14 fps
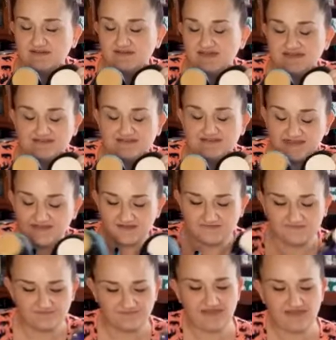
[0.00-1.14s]
I didn't like
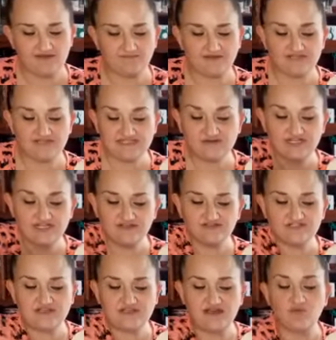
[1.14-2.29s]
them because they were huge.
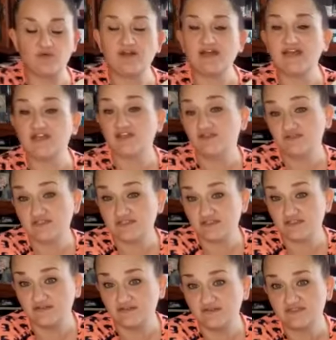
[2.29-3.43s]
What I used to
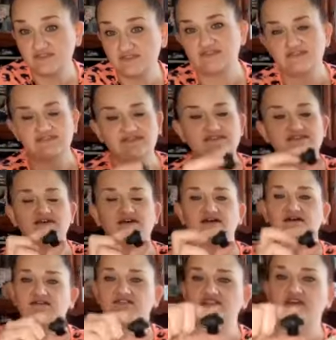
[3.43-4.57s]
use is
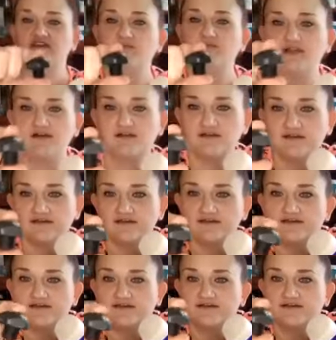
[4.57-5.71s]
a jam plug.
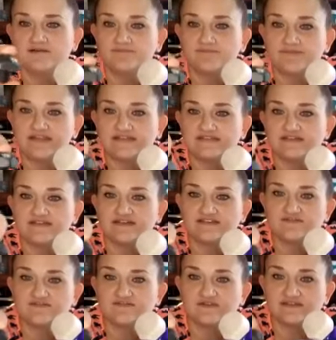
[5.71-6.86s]
So that's
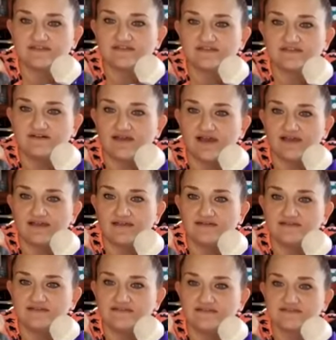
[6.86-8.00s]
what this little guy
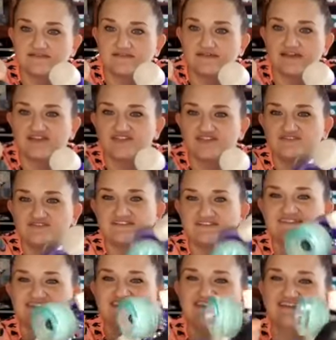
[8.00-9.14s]
is. As you can
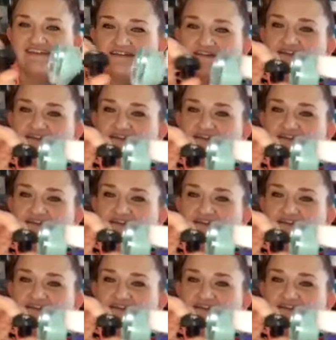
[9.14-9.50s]
see,